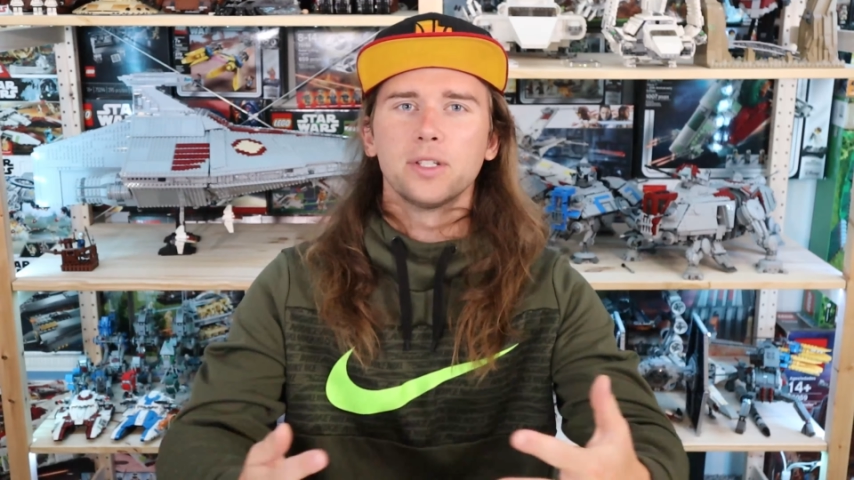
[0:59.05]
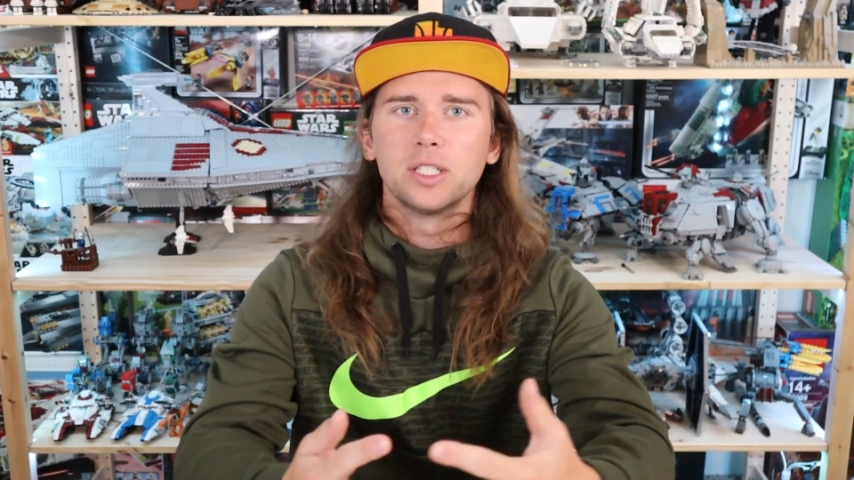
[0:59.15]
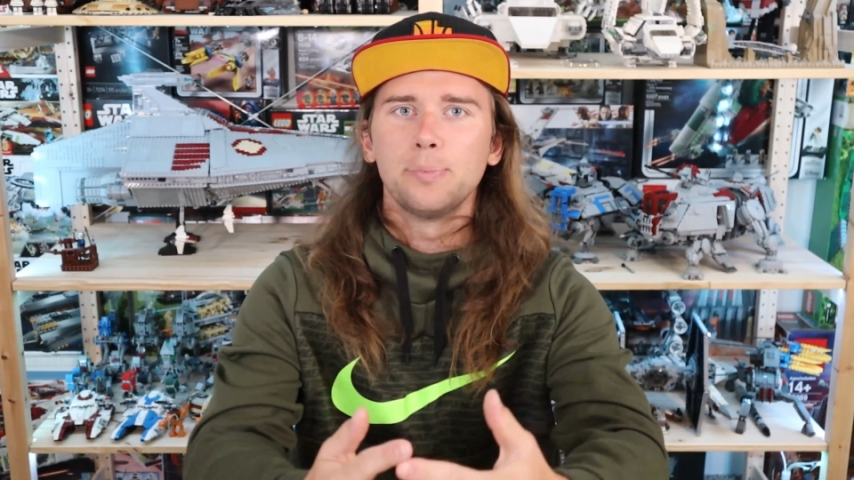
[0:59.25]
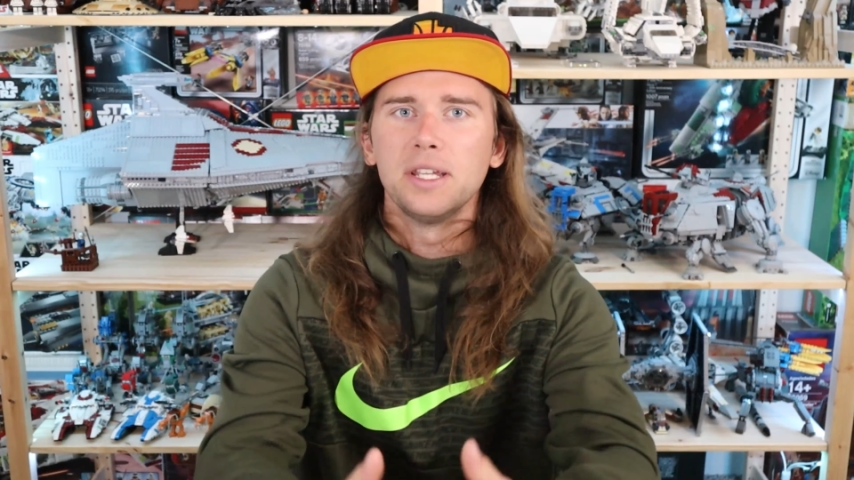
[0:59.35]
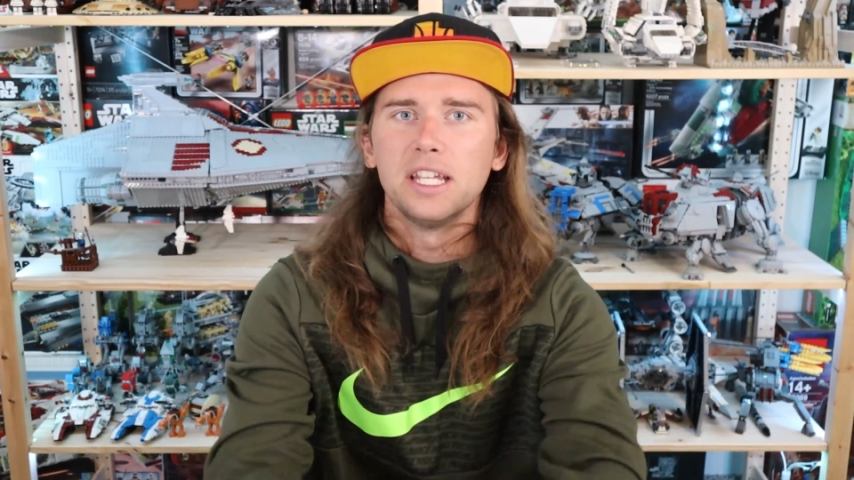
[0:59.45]
to
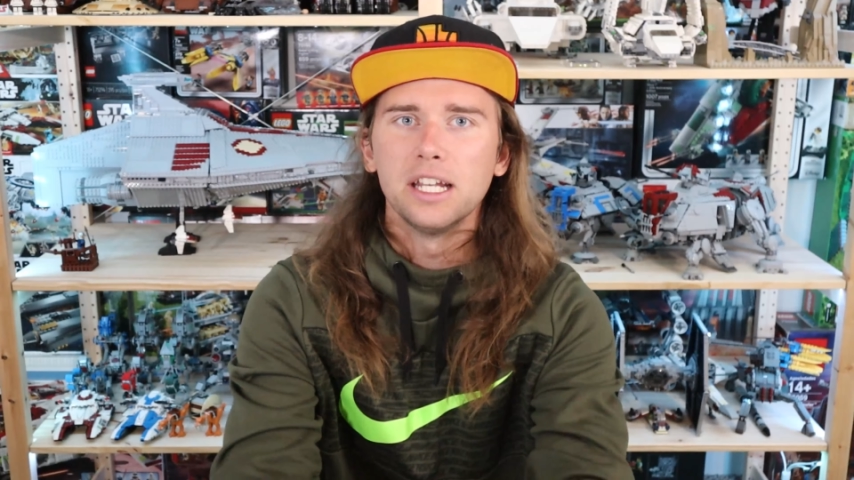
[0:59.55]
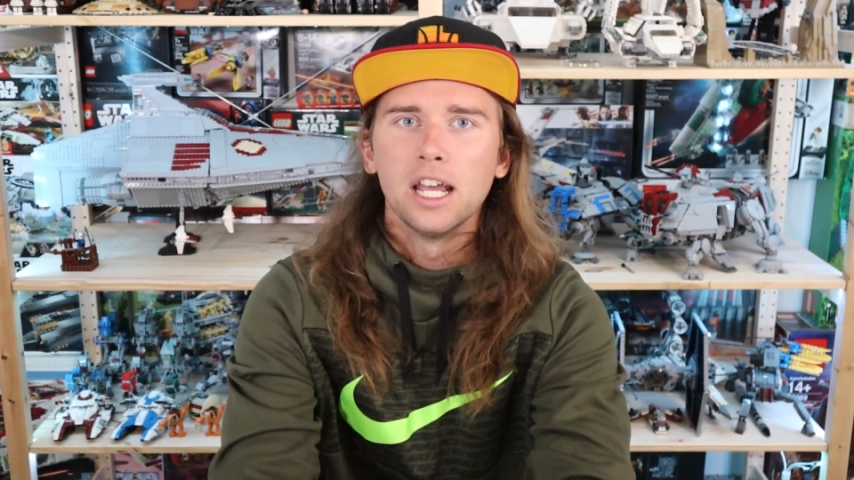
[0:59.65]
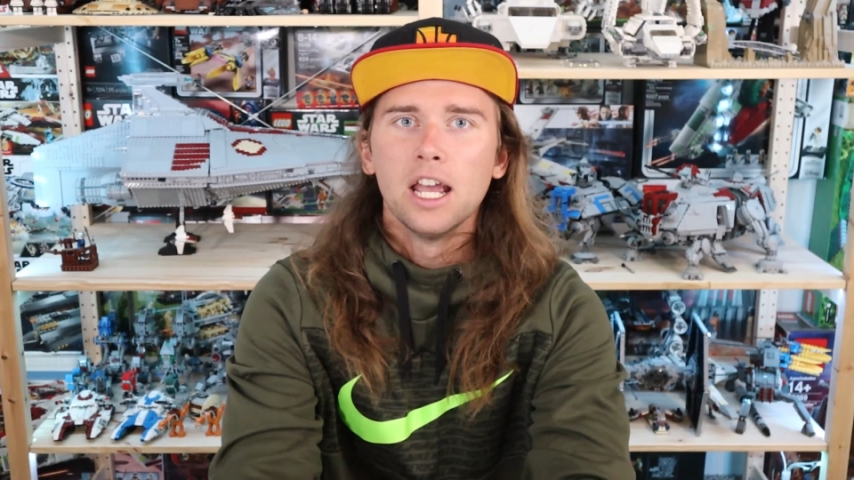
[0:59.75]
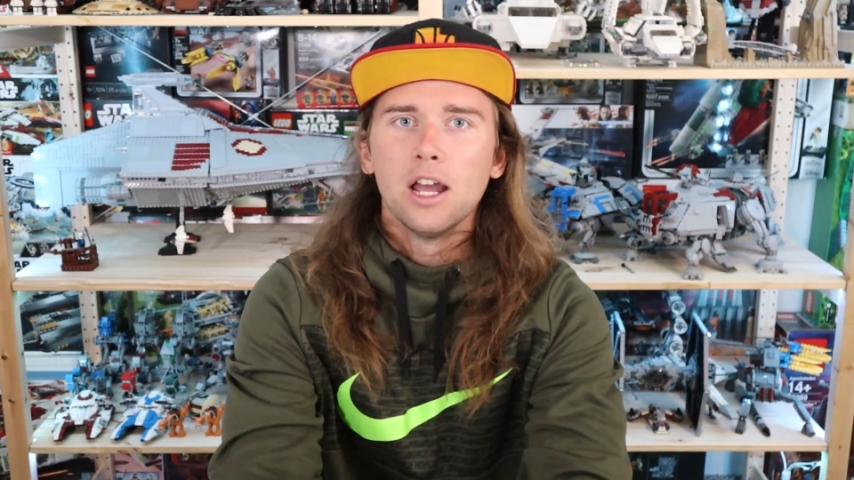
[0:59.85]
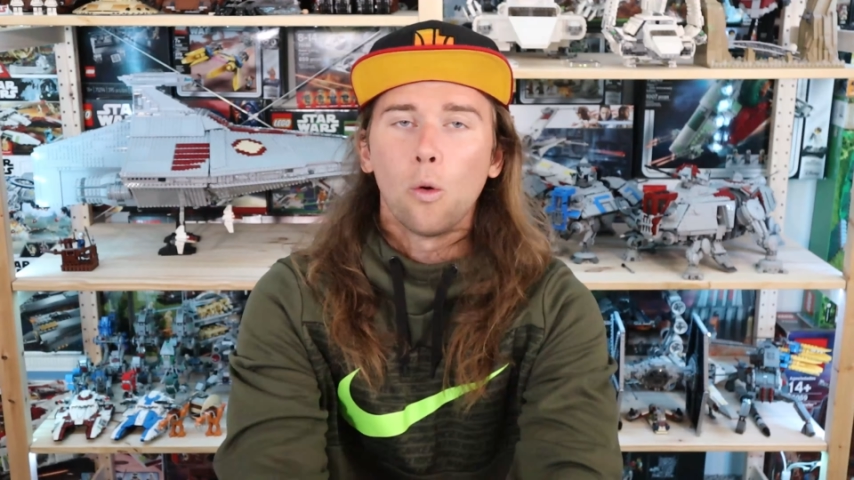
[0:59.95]
speed,
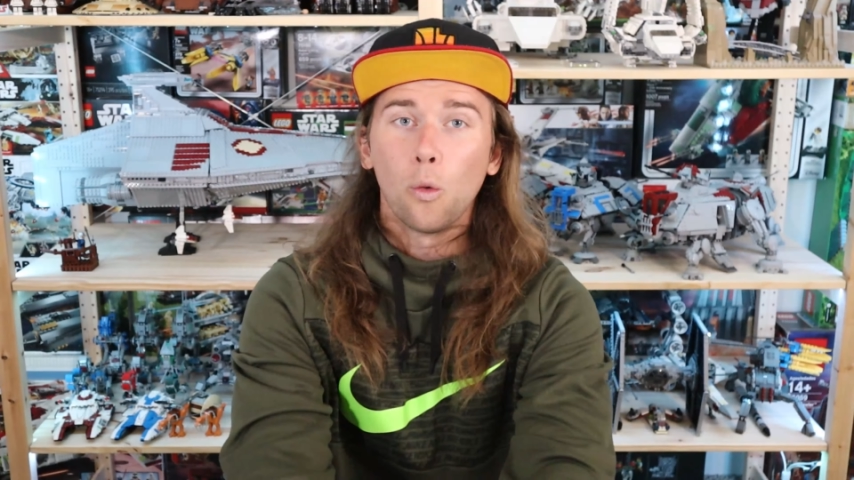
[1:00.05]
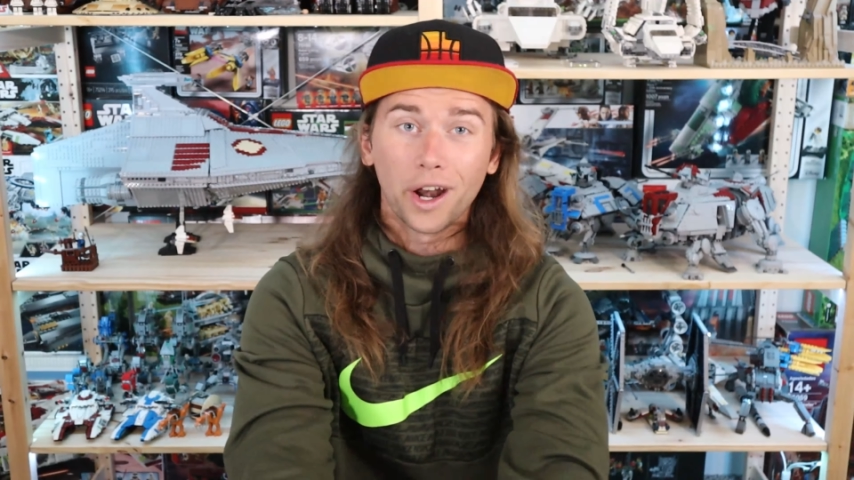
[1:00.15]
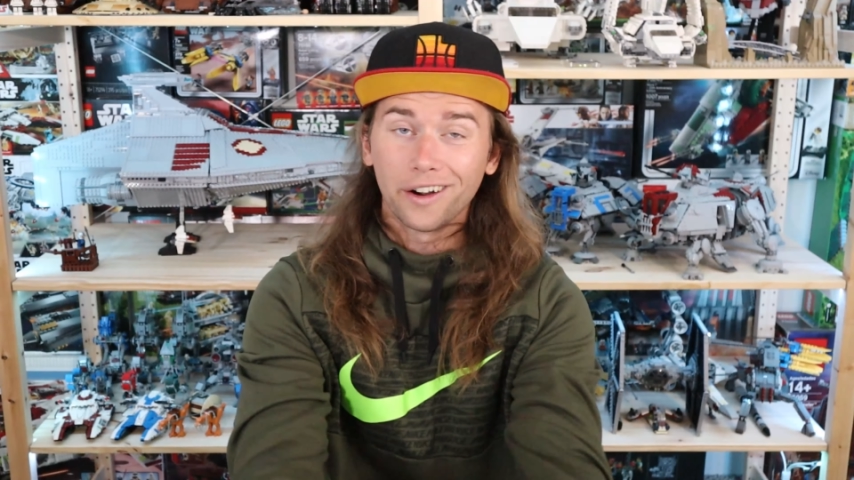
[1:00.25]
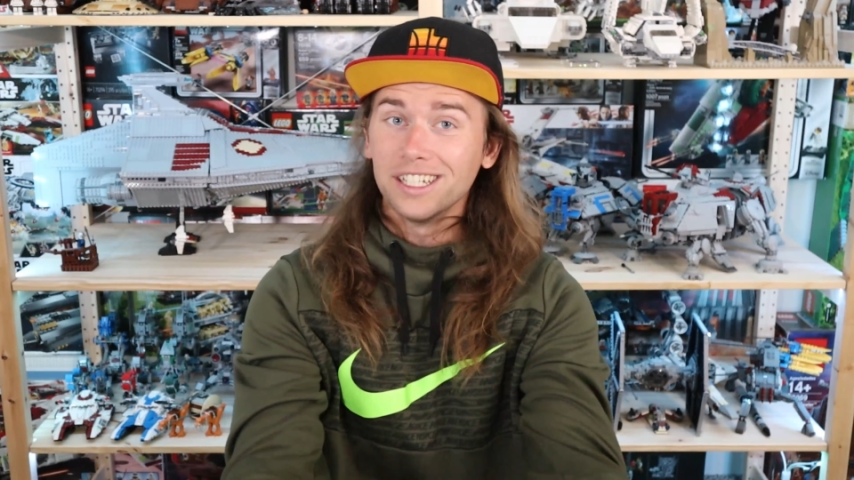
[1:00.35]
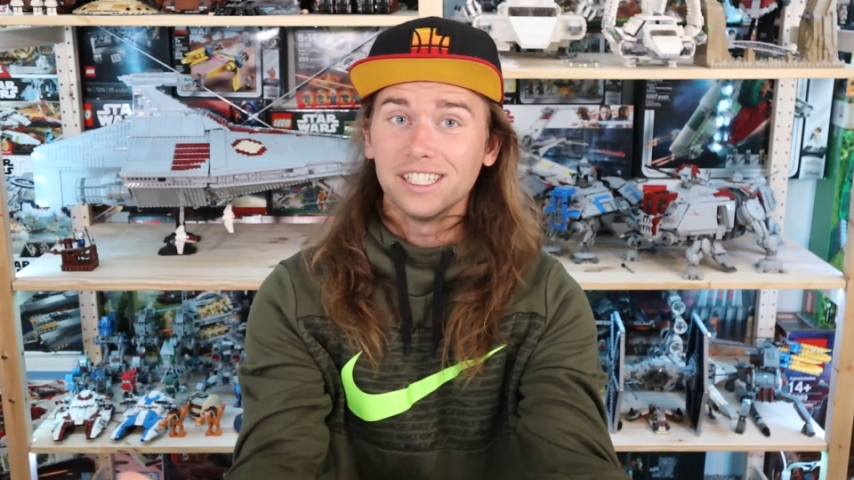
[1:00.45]

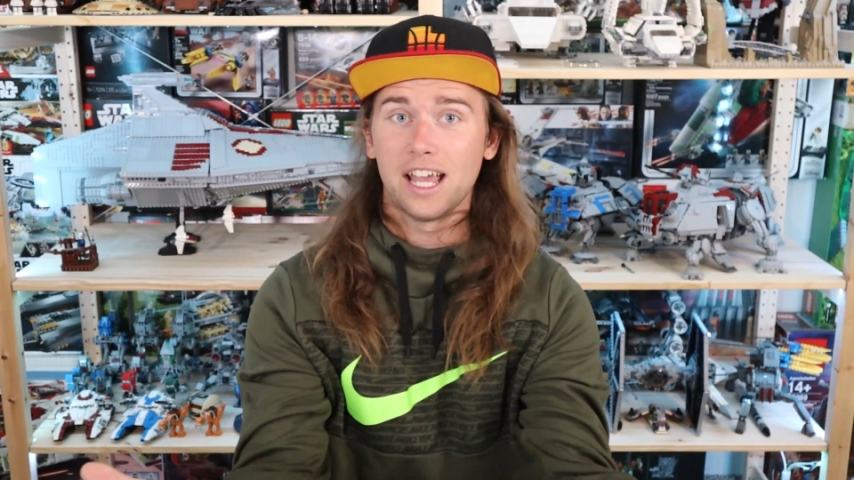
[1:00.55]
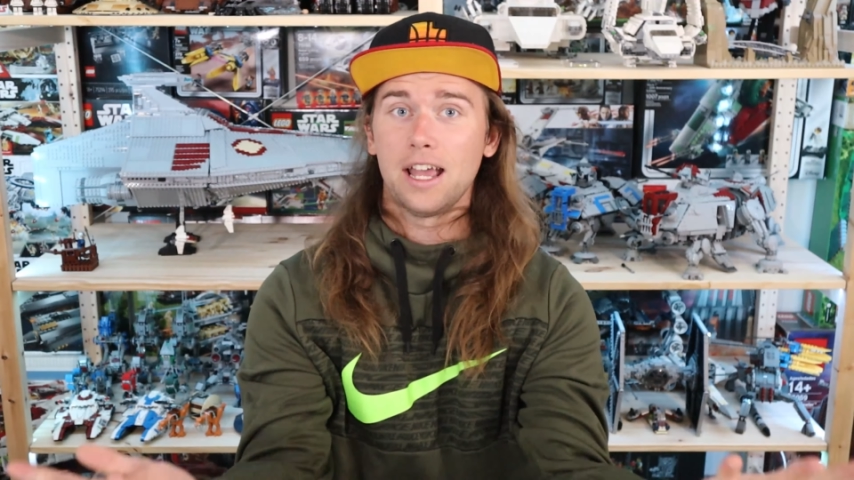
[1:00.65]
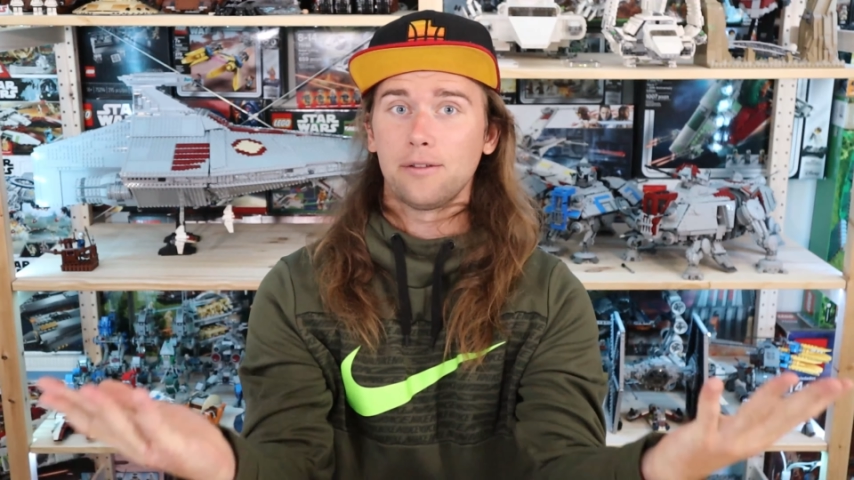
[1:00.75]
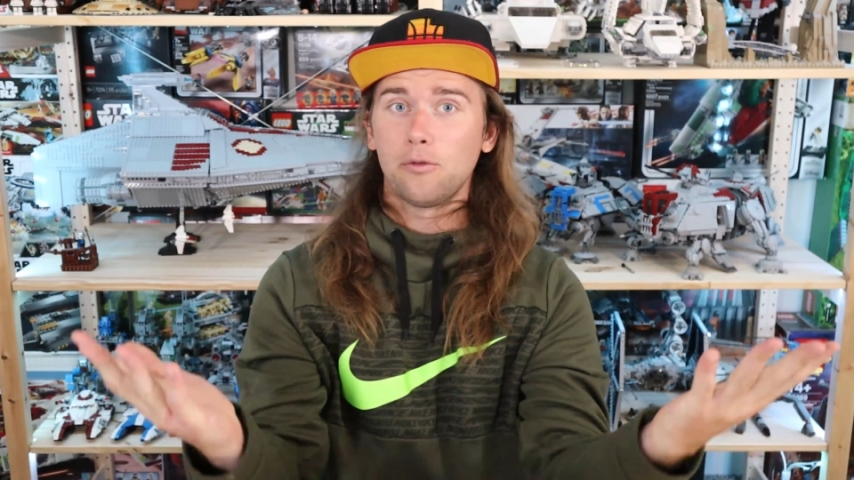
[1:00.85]
where is that?